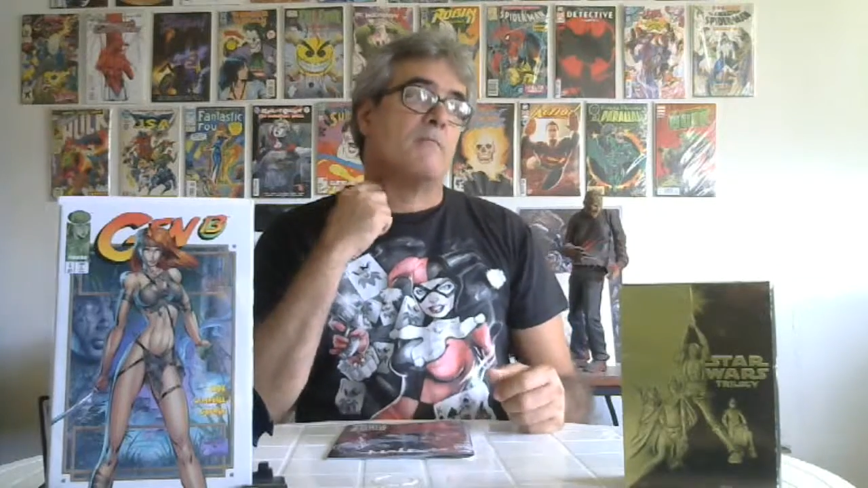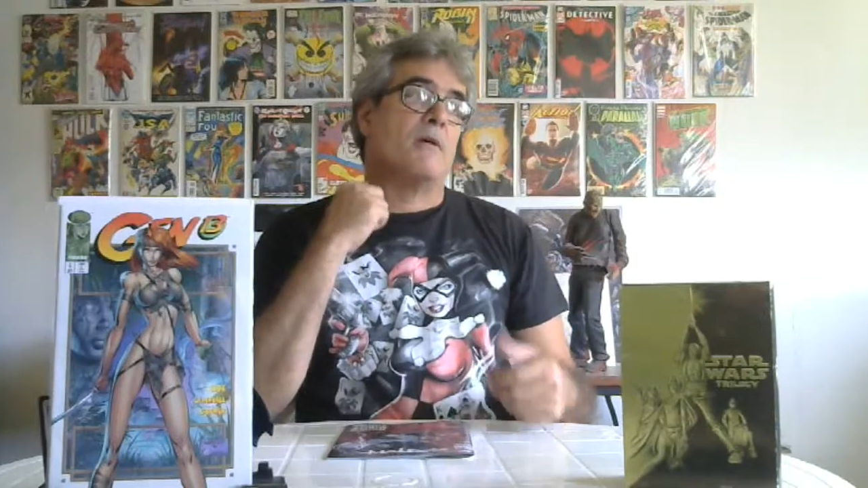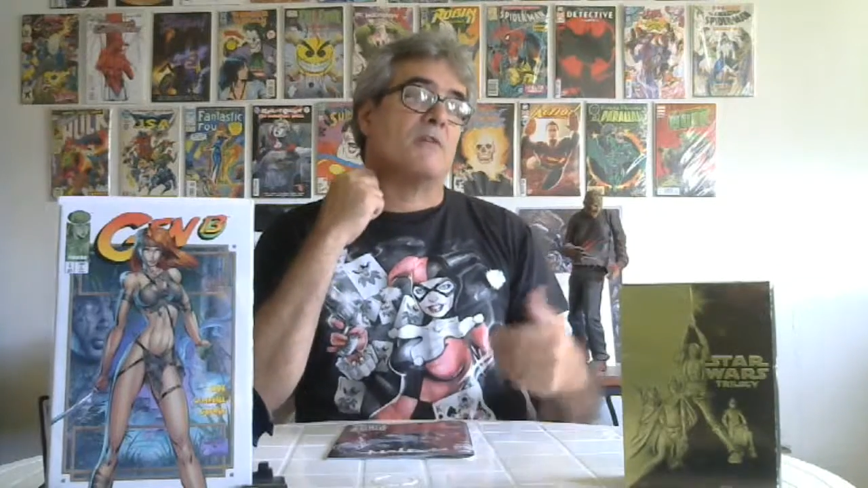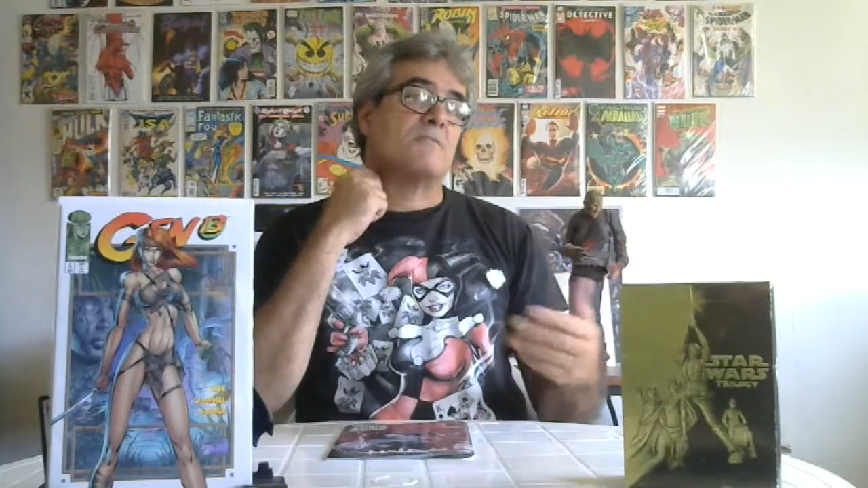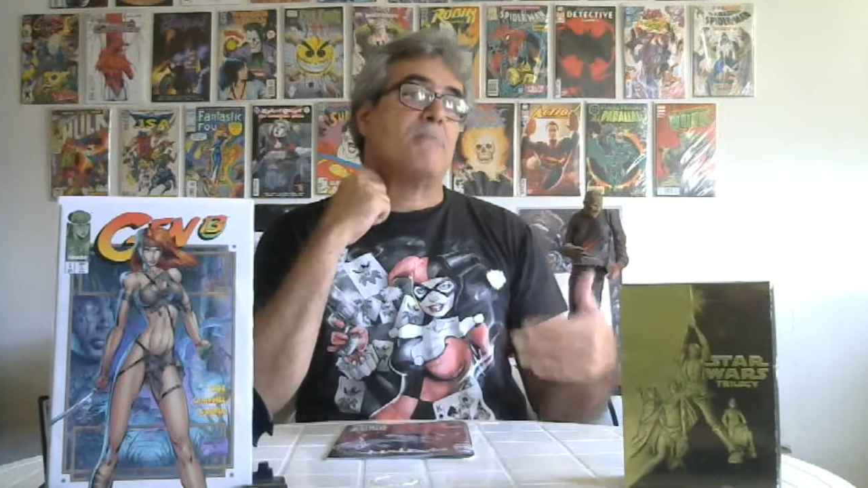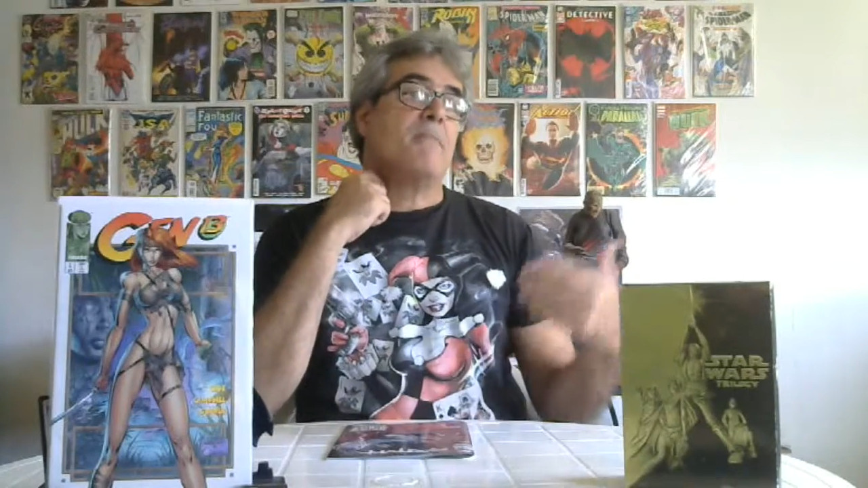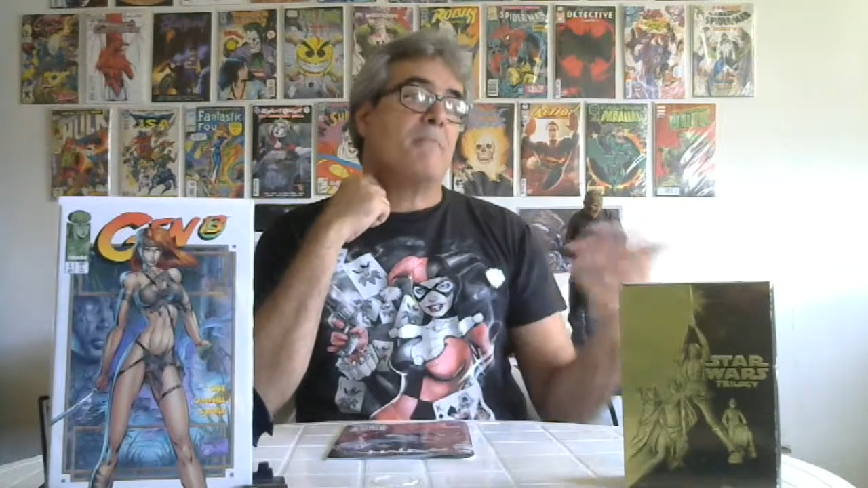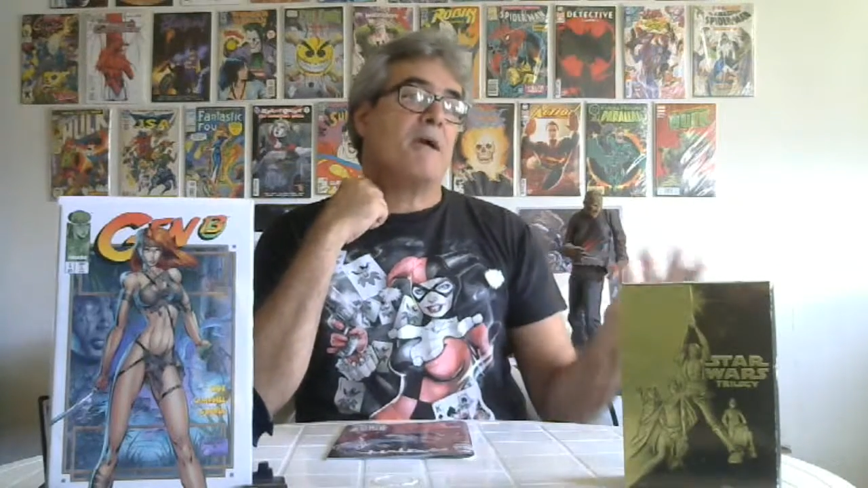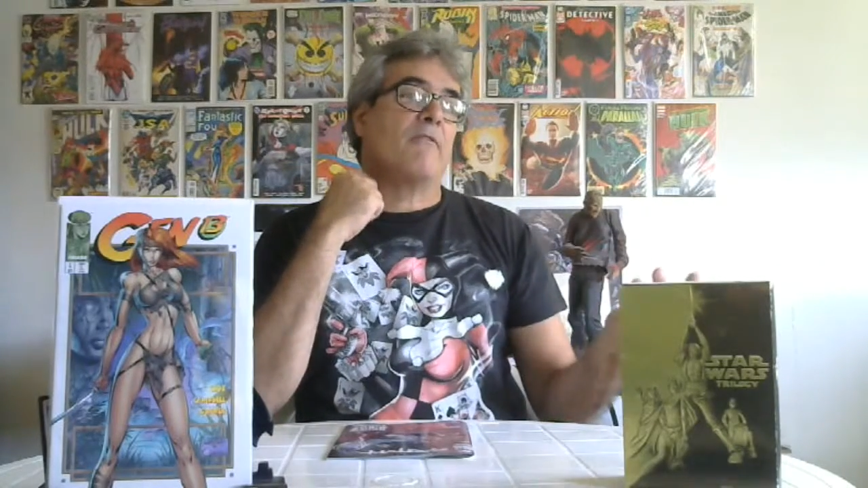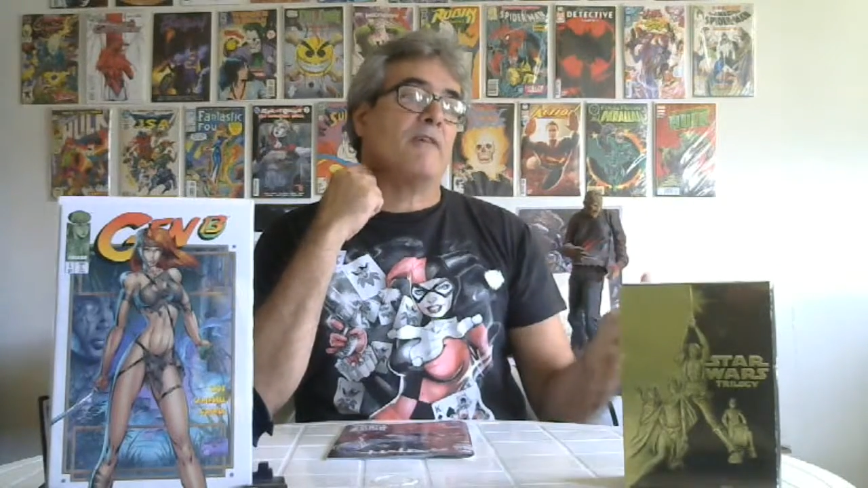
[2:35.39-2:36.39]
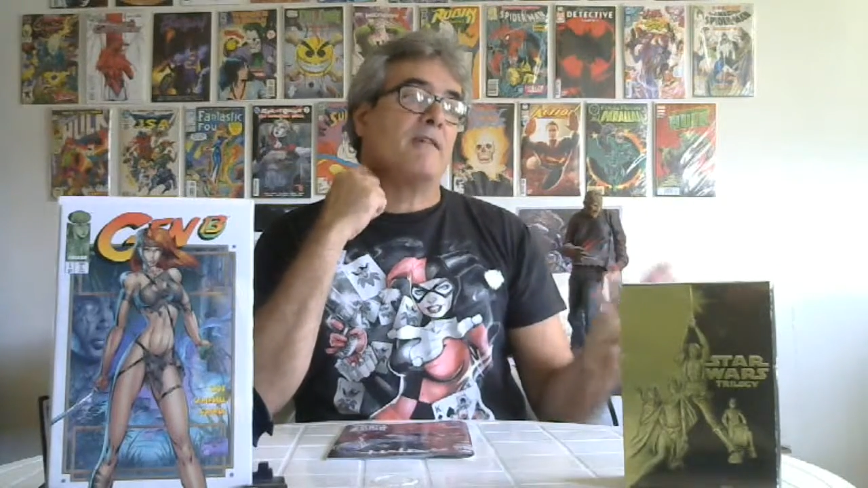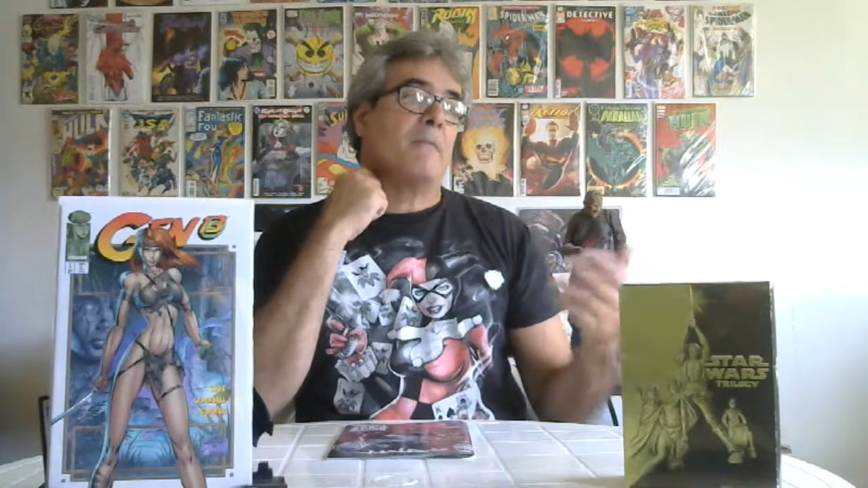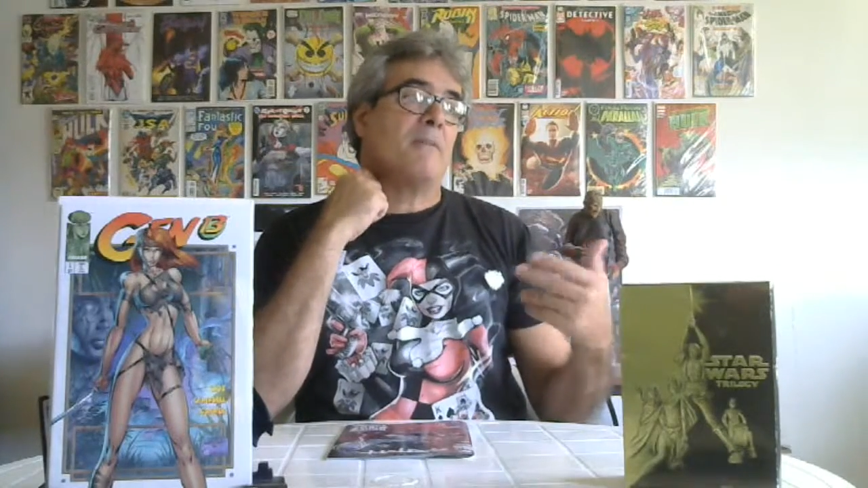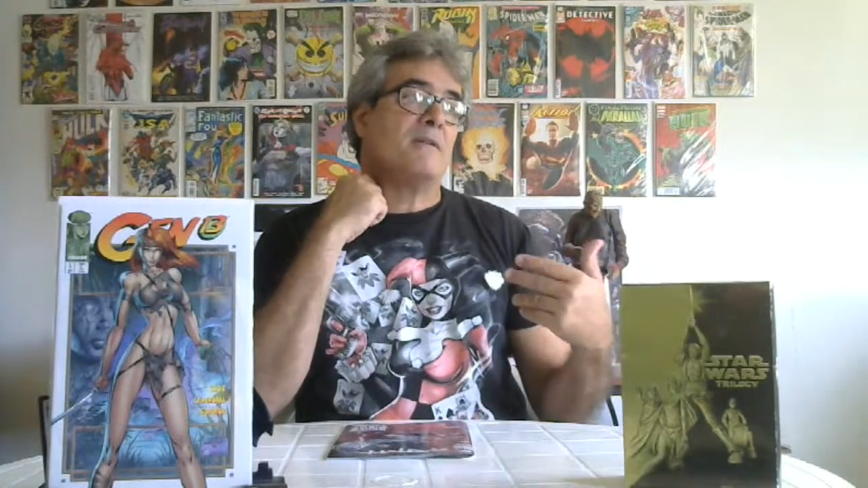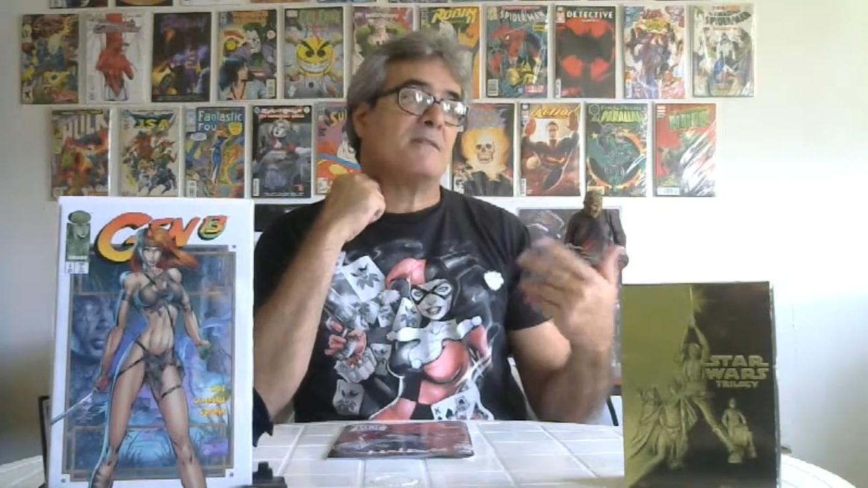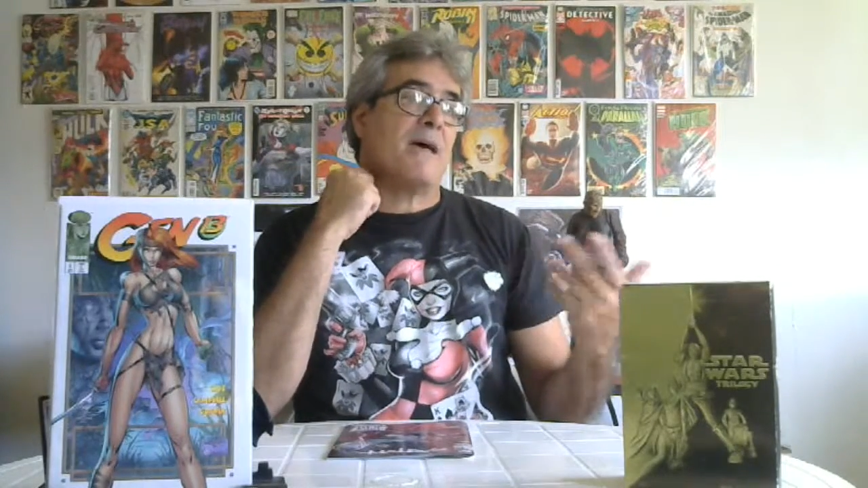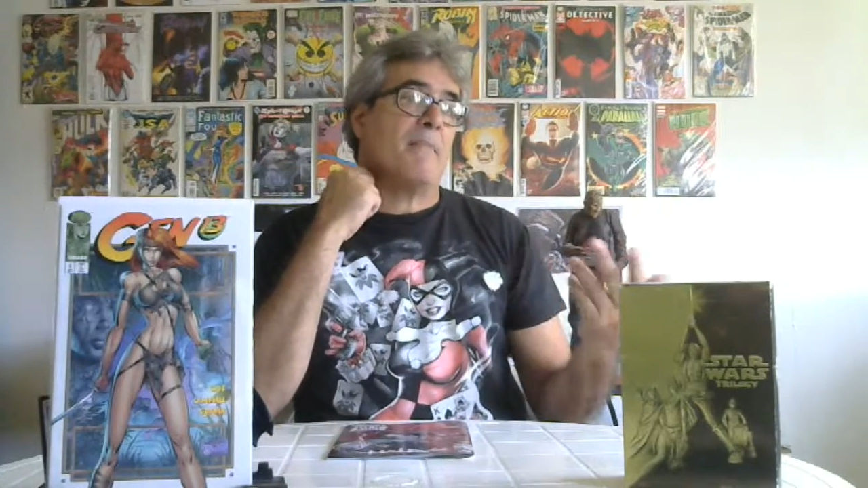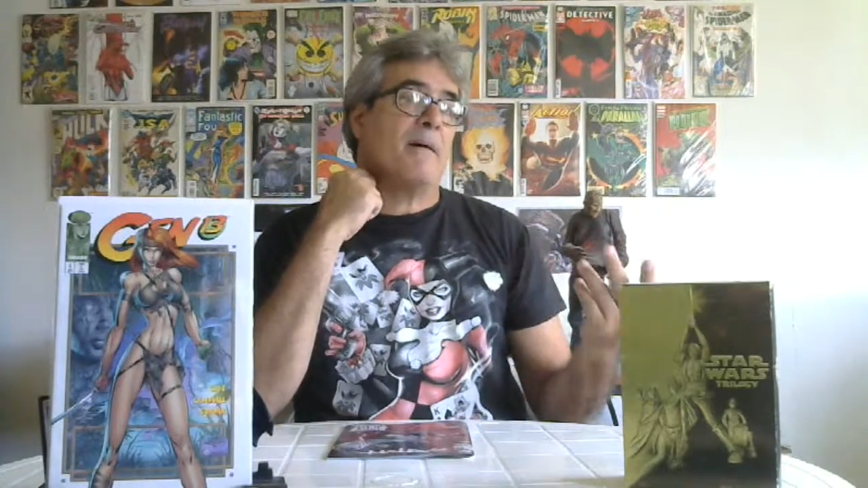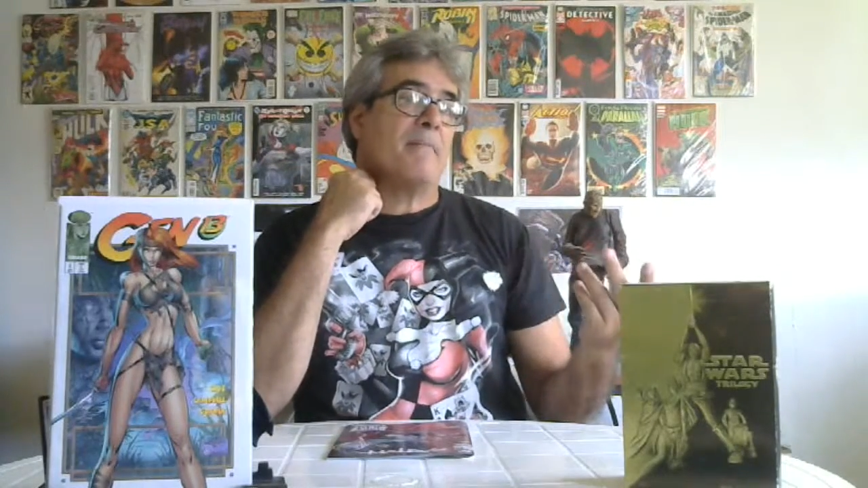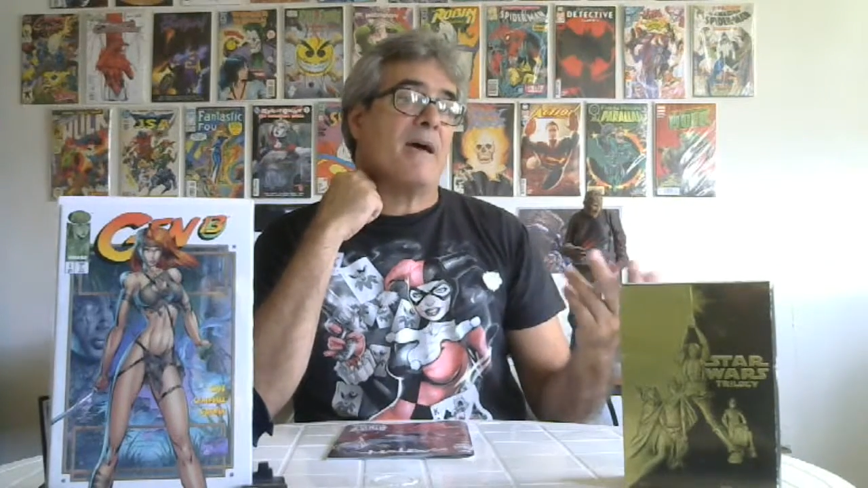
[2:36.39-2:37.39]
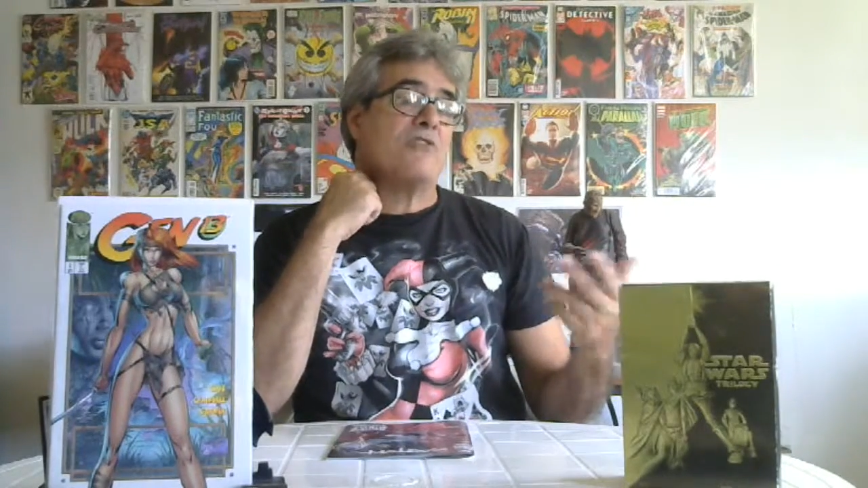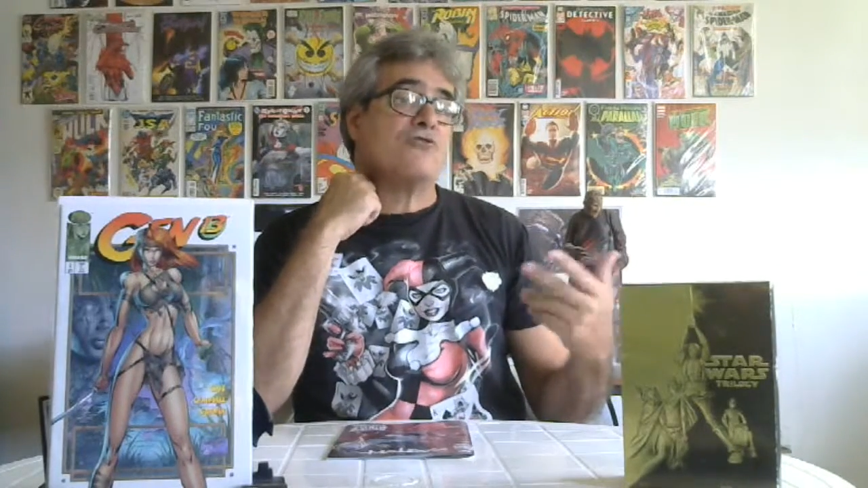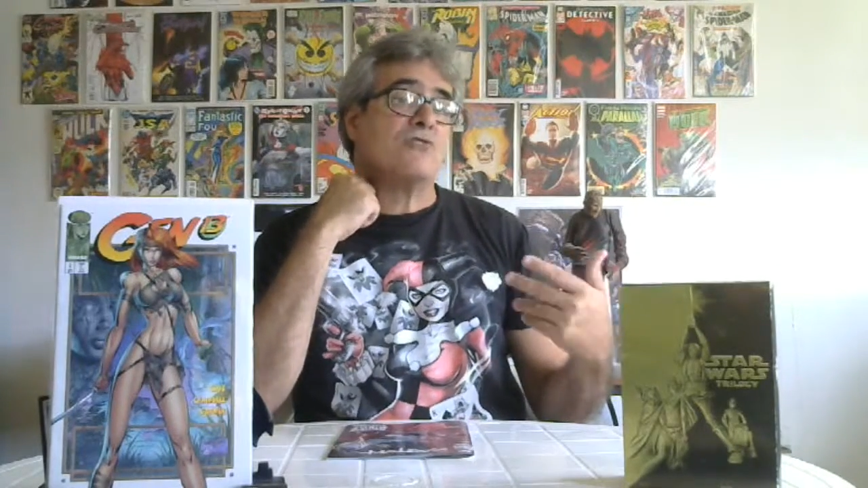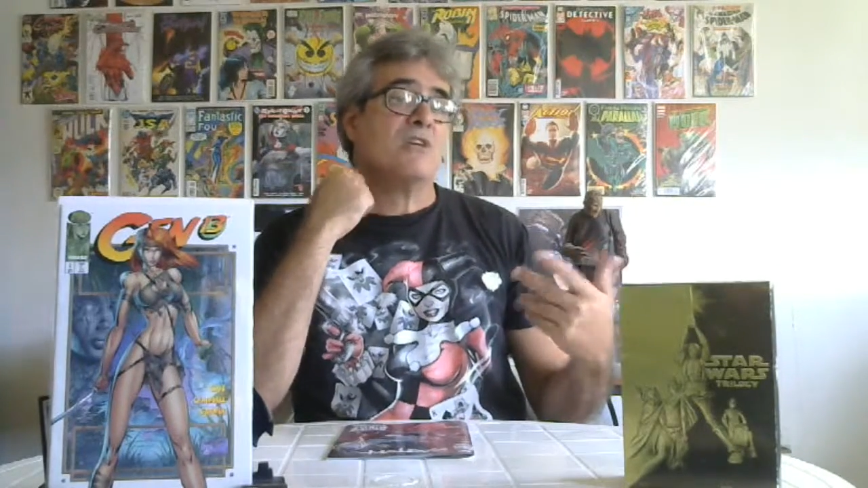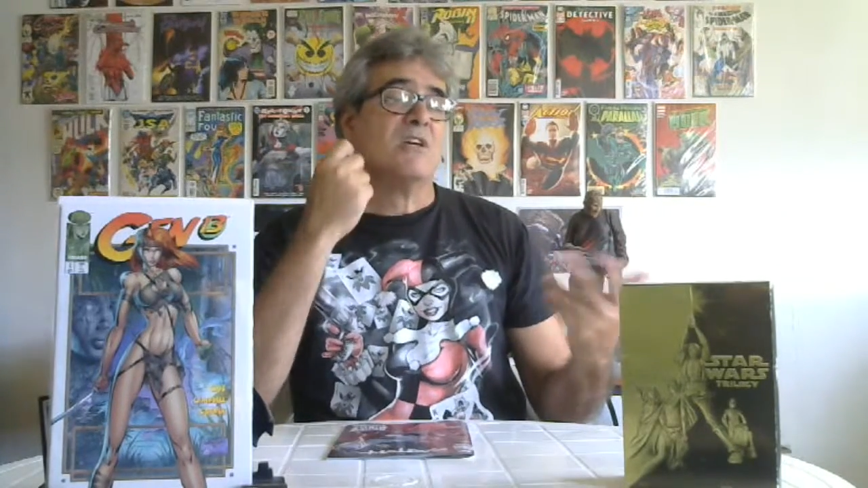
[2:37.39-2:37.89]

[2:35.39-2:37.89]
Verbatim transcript: Because being married, that means that Batman has,